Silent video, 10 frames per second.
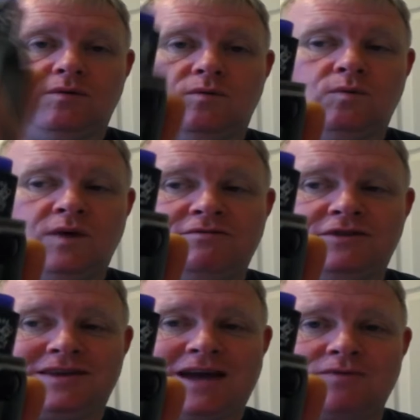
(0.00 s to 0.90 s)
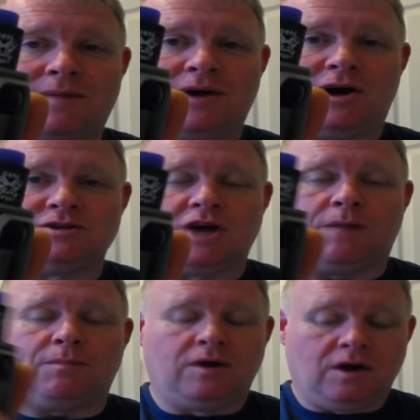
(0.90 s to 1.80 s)
with the dead rabbit on
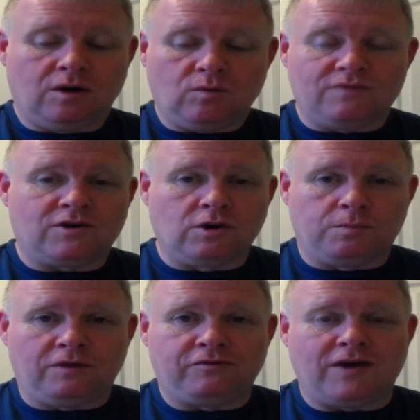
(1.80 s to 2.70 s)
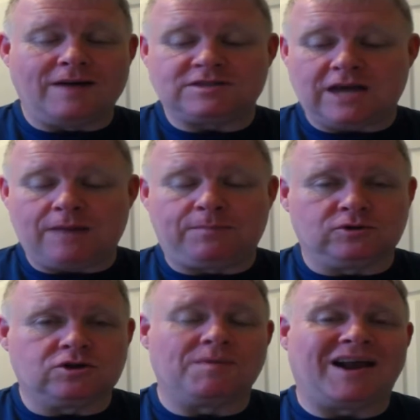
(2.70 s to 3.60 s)
top, with a couple of frame staples
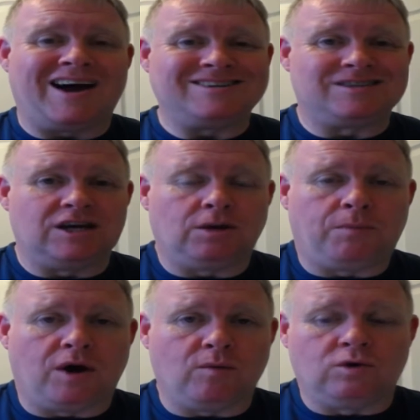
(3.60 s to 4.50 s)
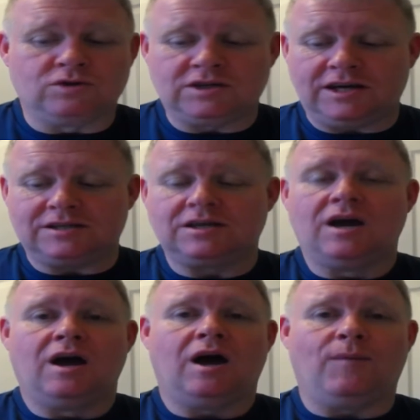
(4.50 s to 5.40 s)
coming out at 0.16,
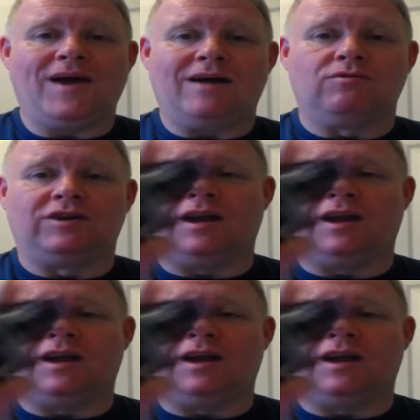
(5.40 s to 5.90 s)
and we are running